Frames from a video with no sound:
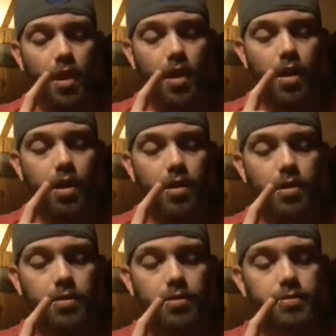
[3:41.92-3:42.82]

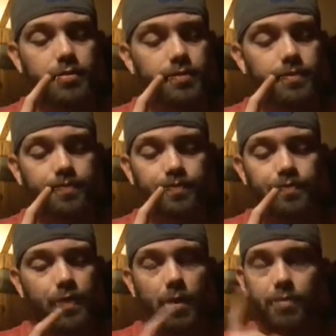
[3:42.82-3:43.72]
I'm
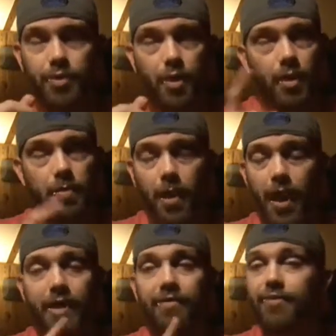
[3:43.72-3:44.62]
drawing a blank.